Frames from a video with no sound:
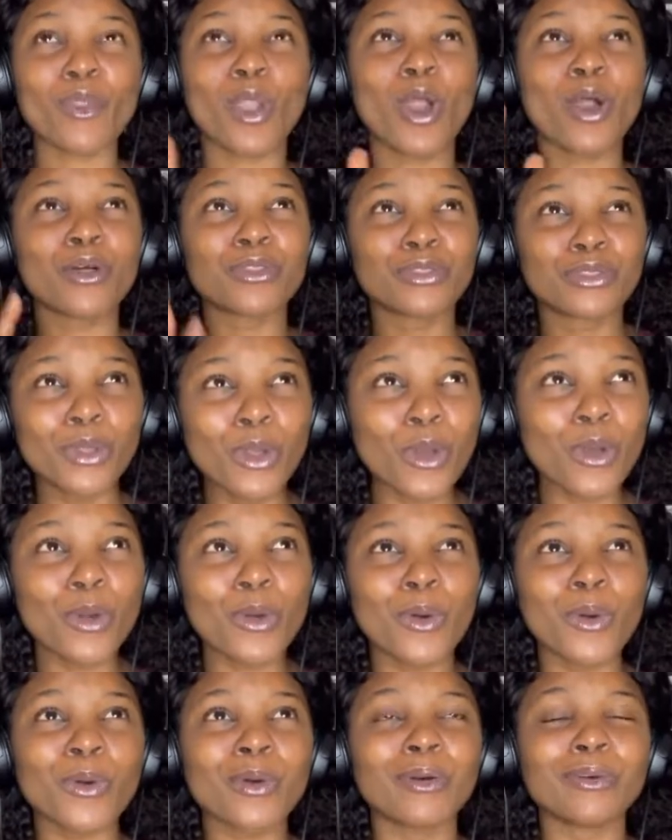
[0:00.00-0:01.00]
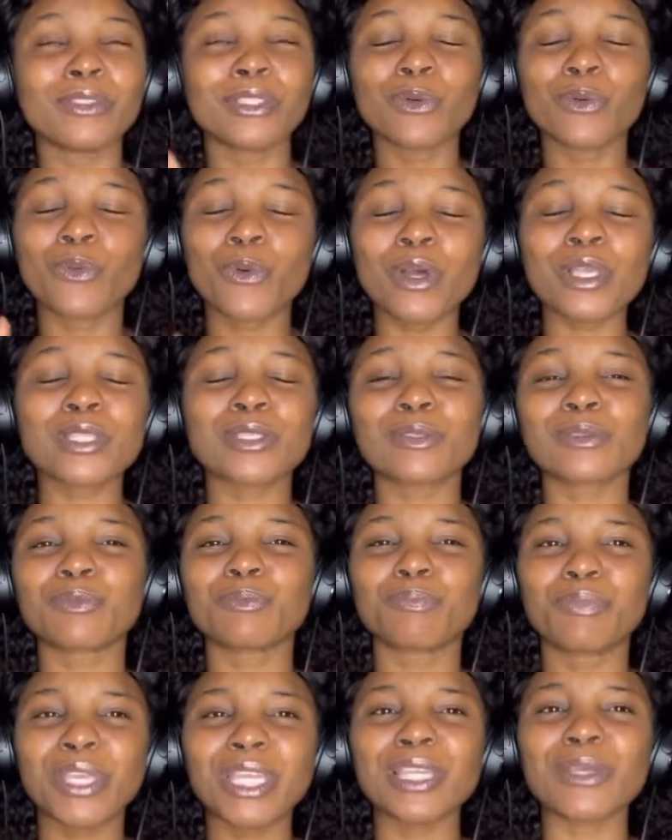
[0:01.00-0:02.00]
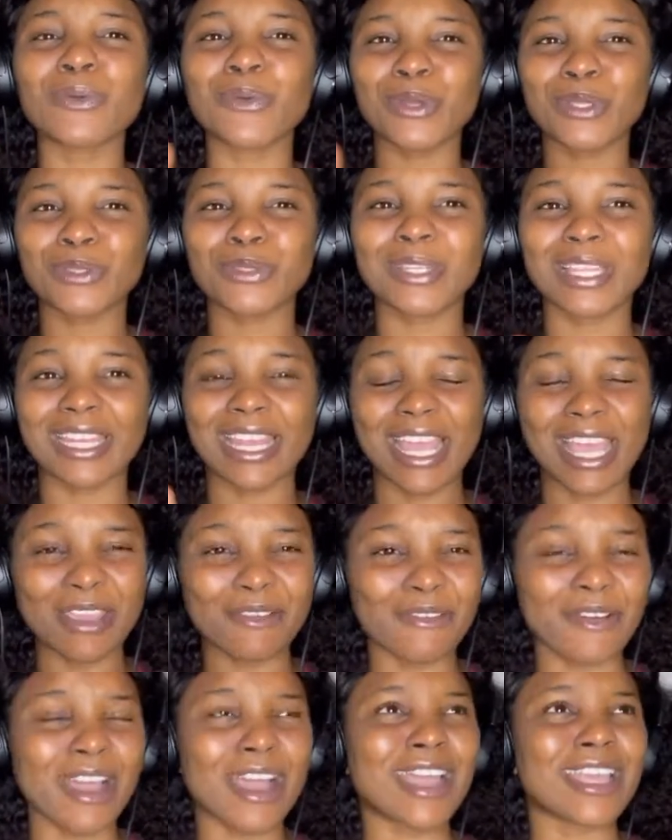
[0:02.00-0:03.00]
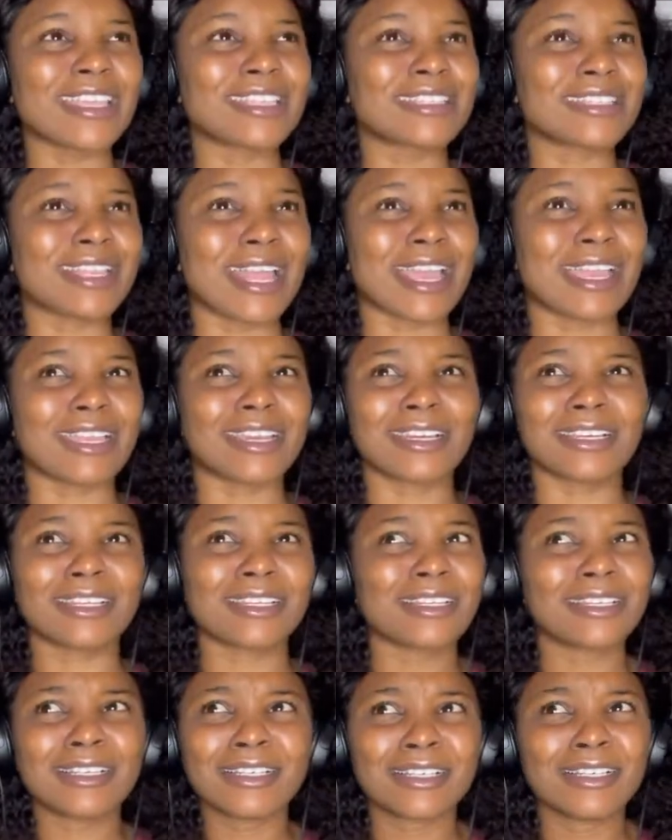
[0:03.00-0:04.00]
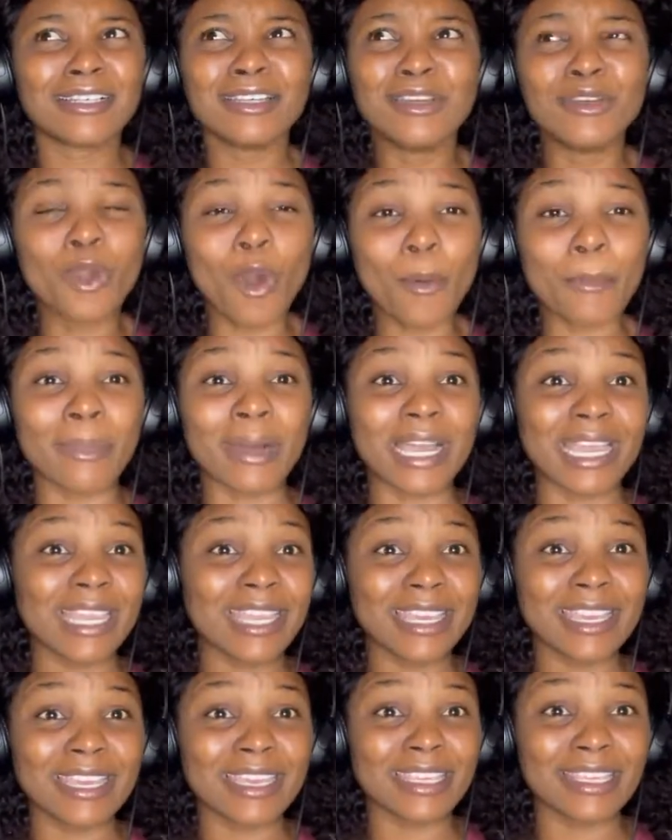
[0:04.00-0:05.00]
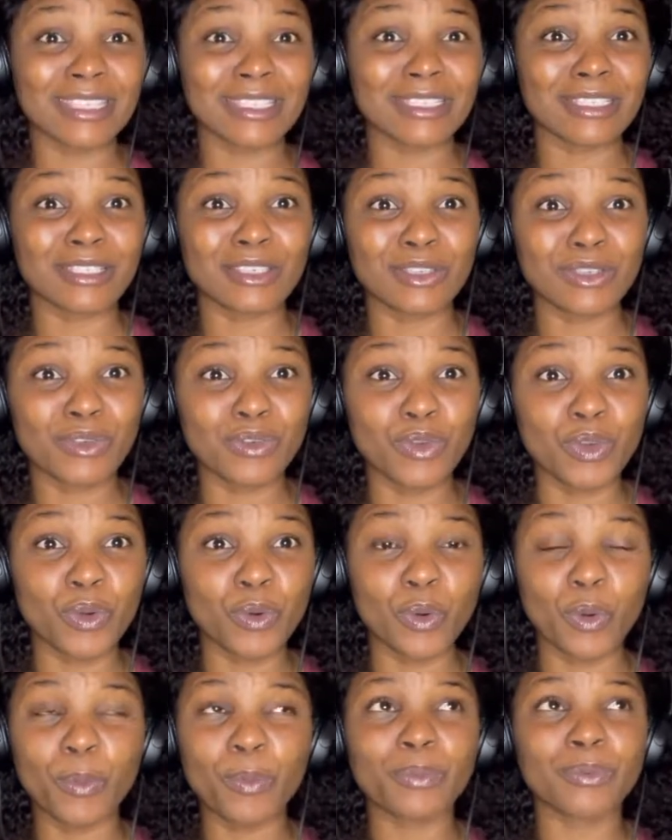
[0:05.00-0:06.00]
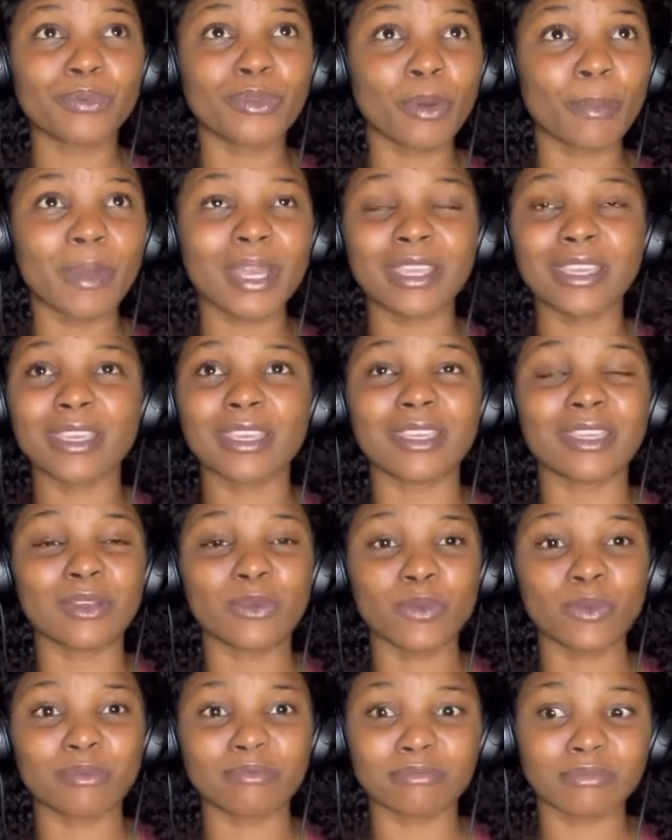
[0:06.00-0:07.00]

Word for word: Although the worst, being the worst student ever is like normal here in Europe, normal here in,